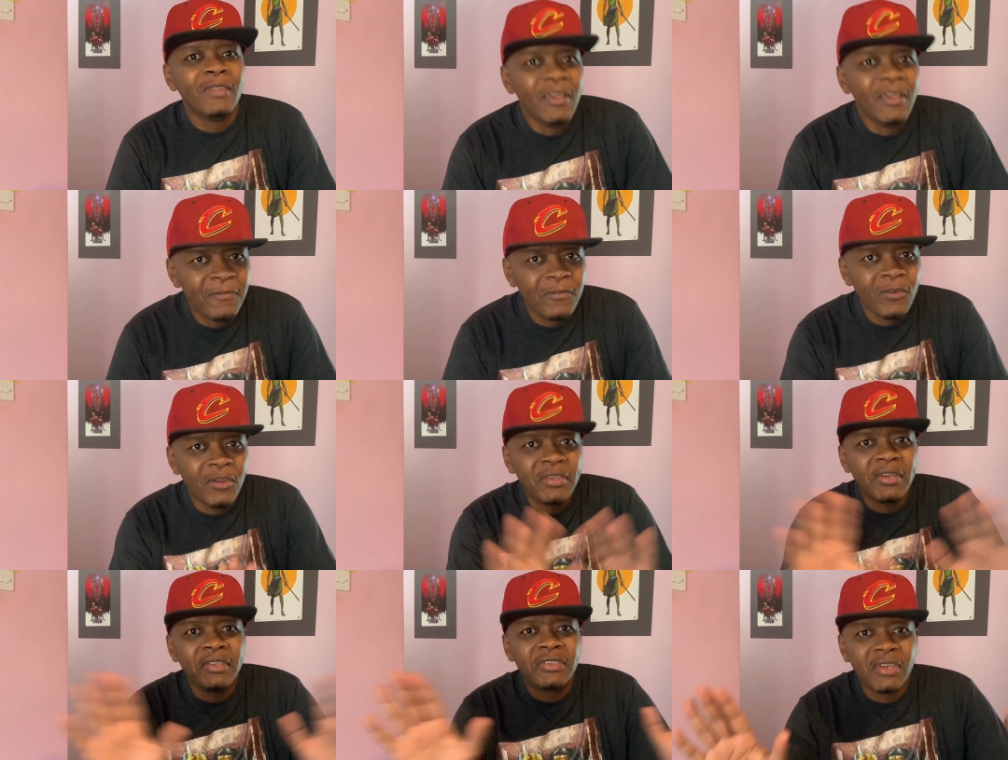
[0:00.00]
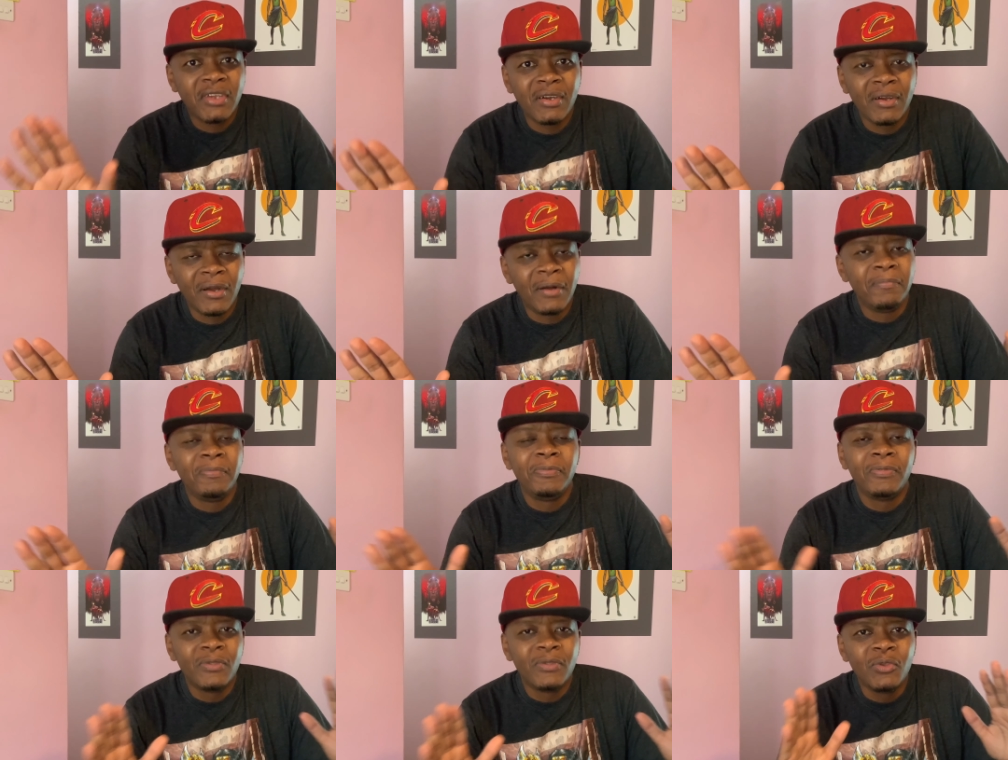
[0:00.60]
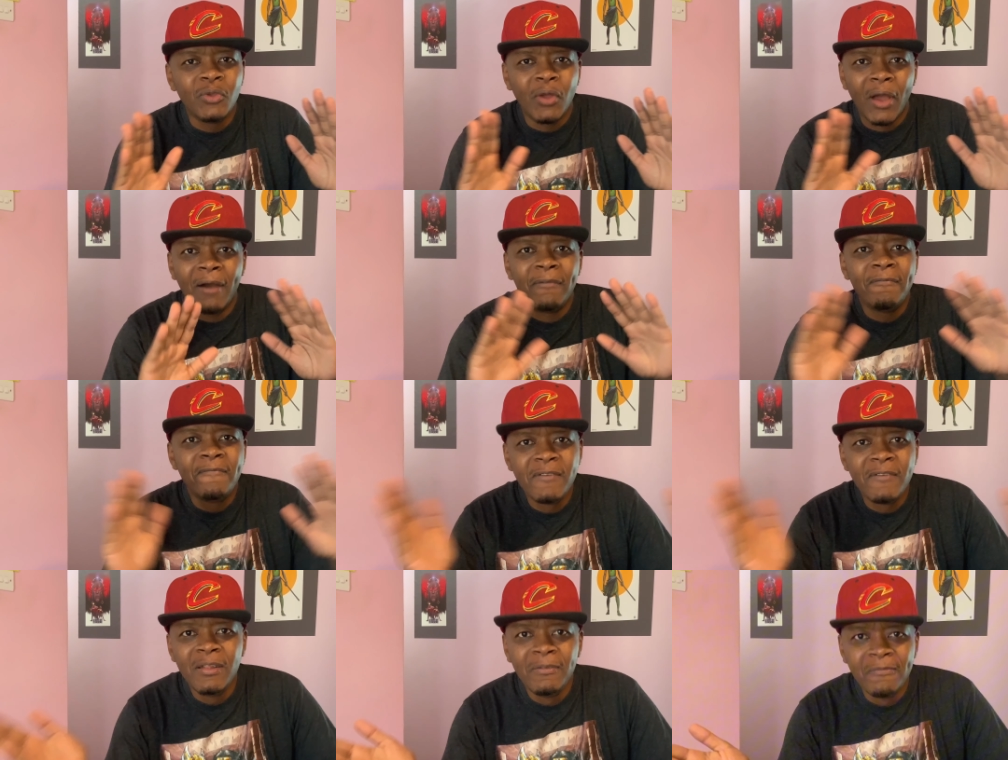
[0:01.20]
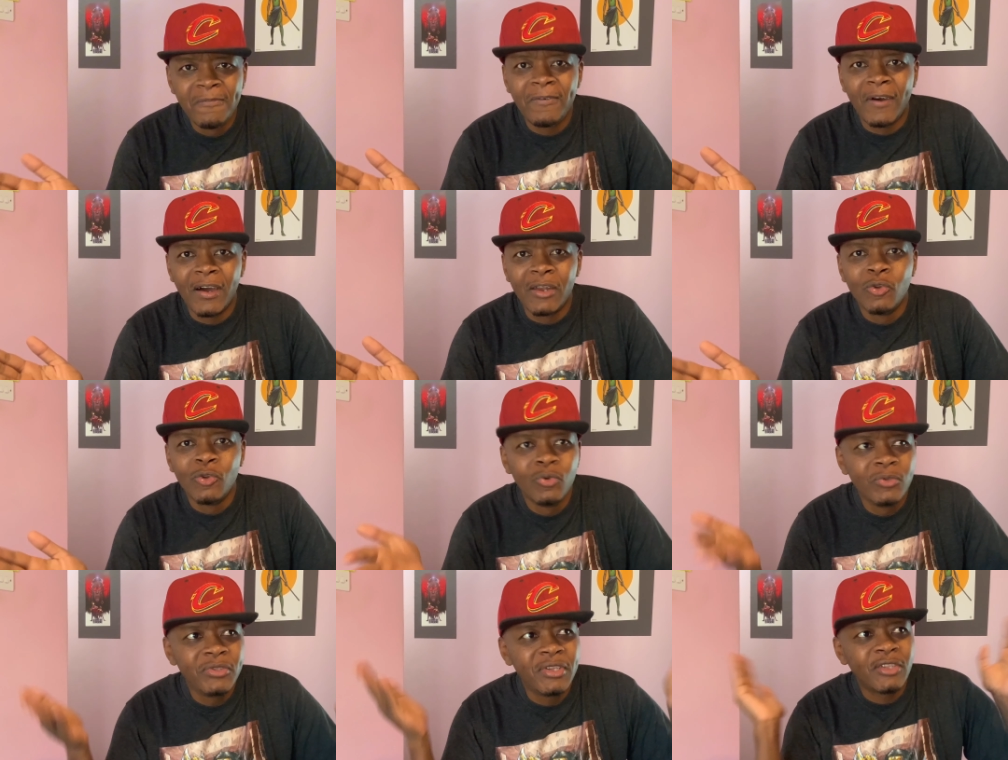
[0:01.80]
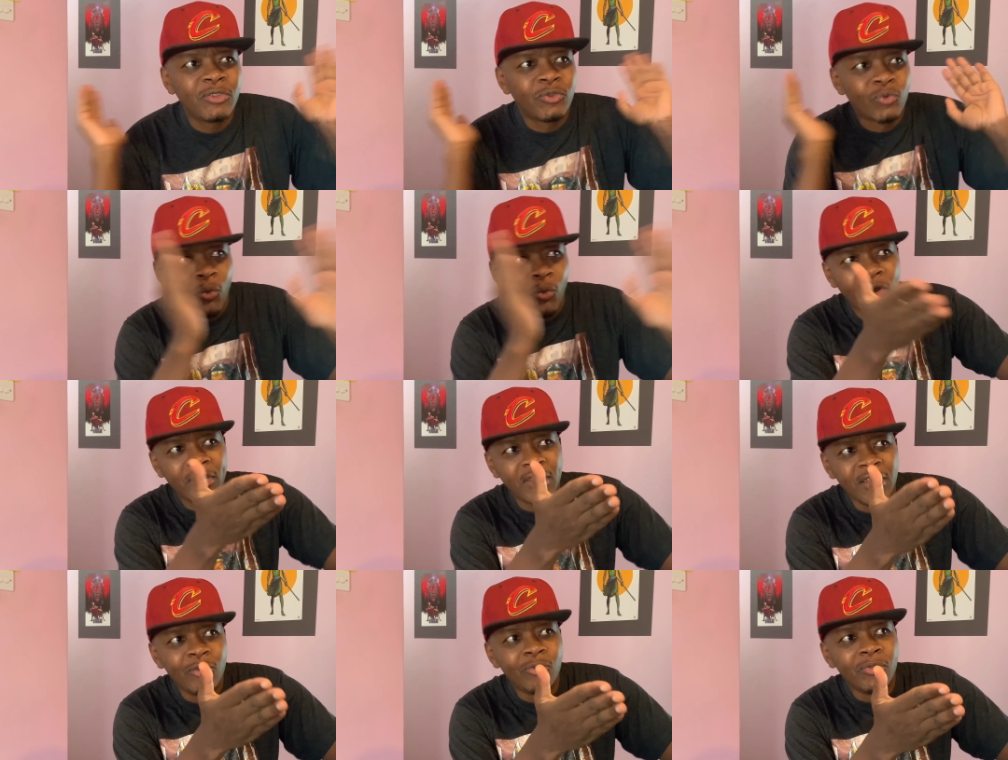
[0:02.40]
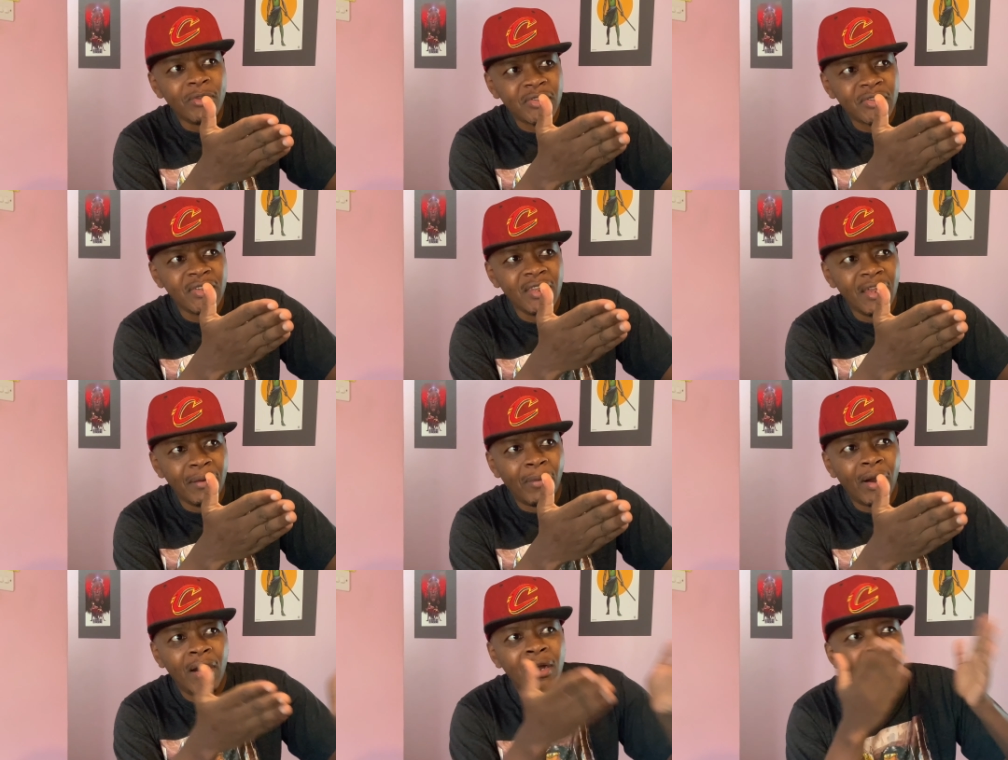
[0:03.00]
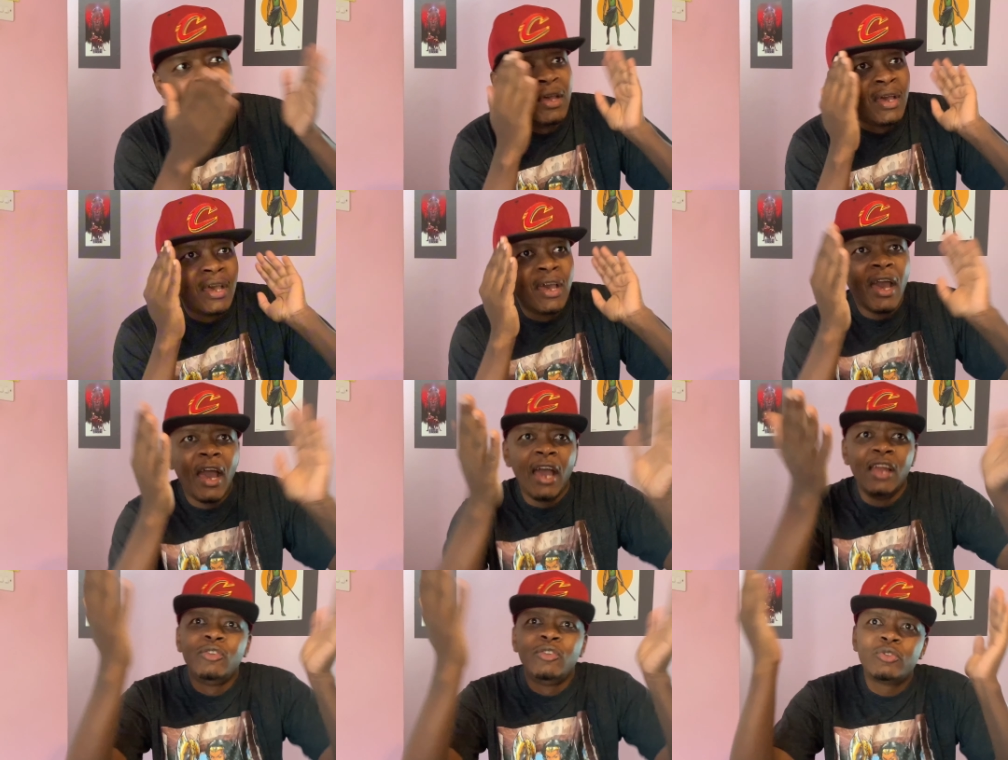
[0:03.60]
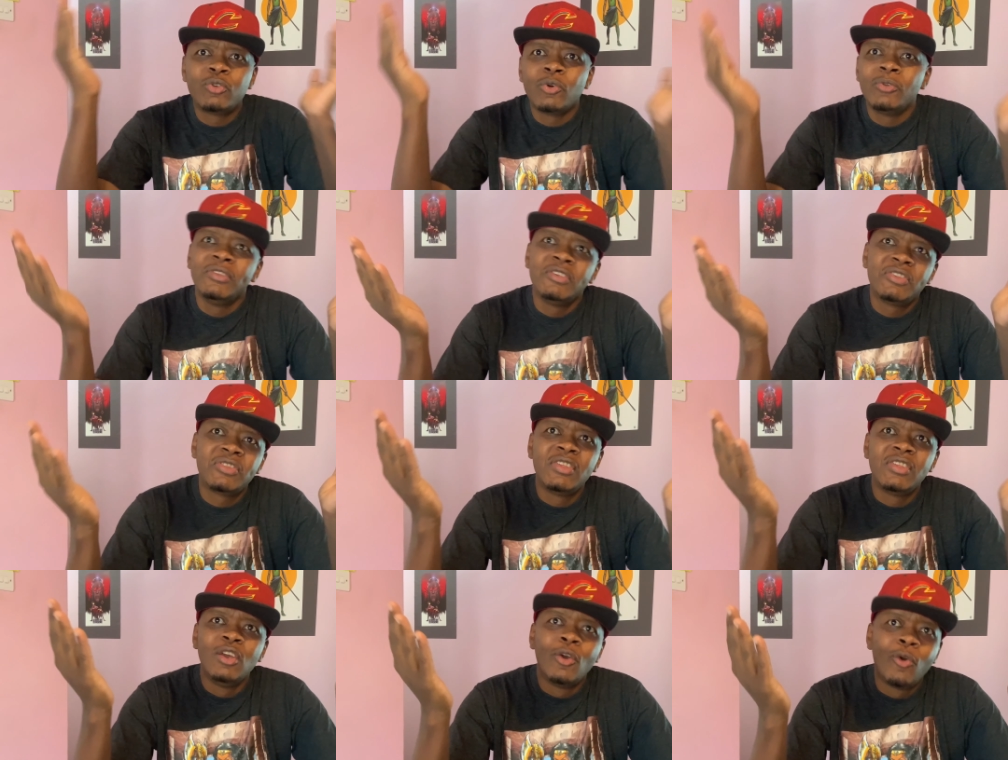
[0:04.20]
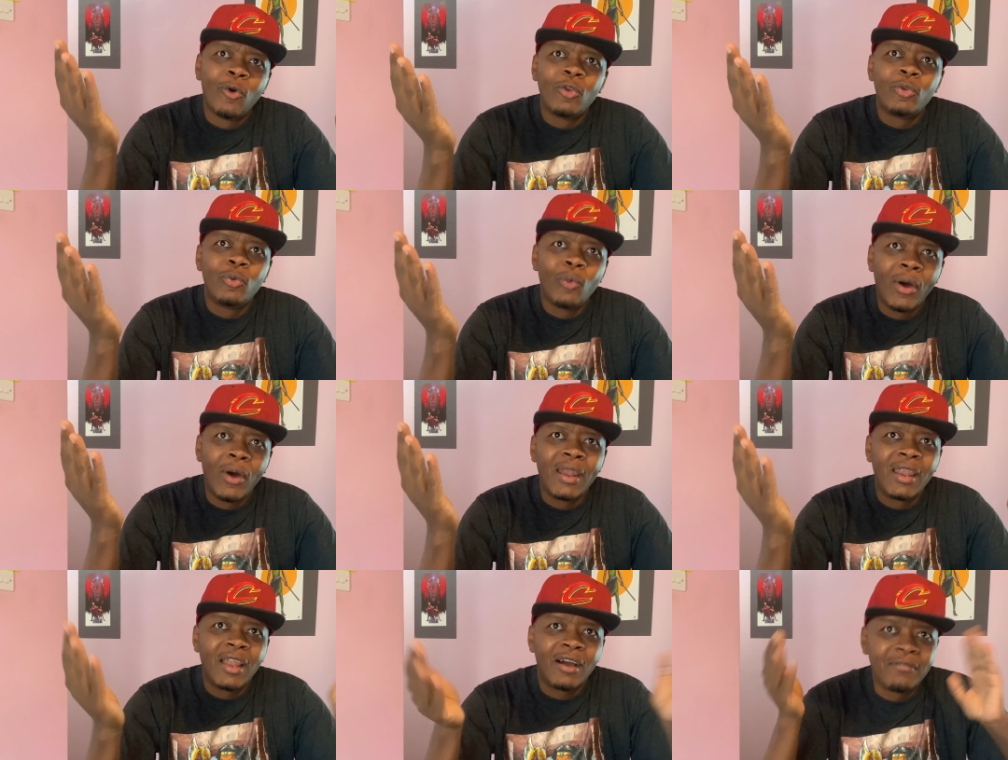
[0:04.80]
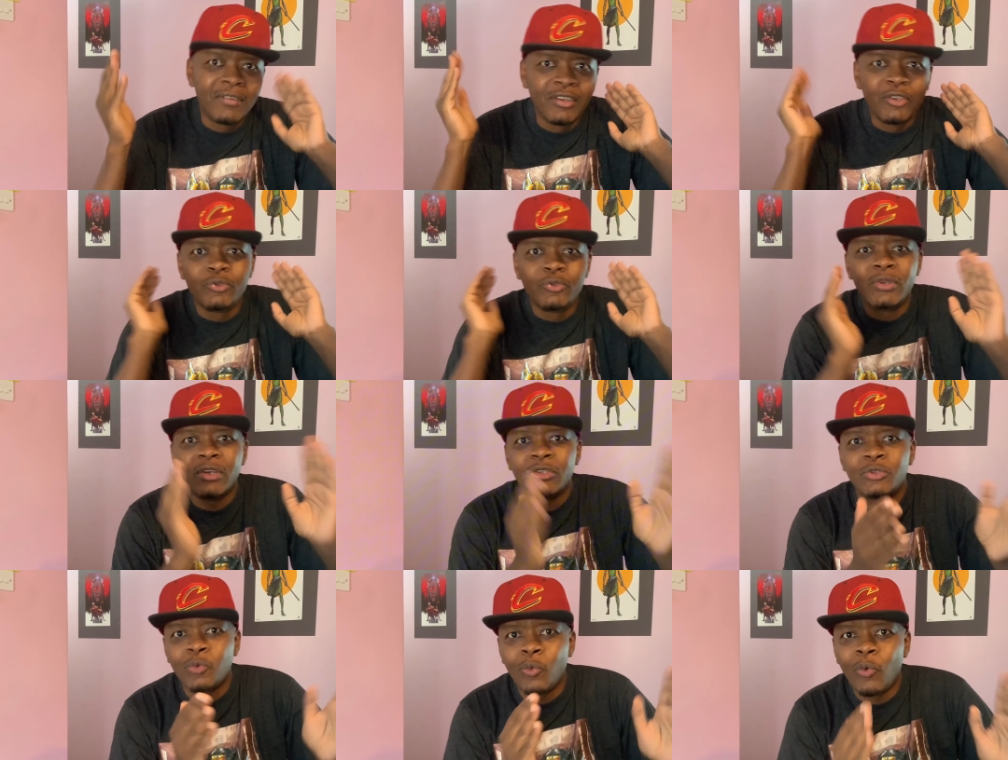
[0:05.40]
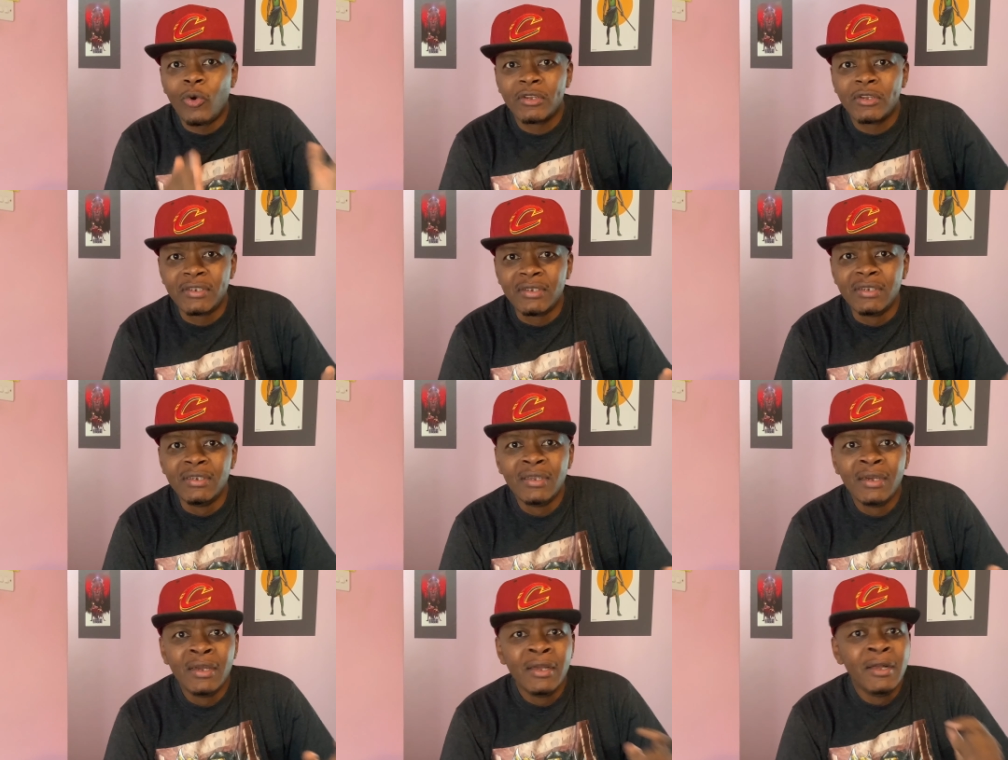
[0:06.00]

if you're just a a film fan who just walked into the cinema and you saw this thing called One Love and you just walked in,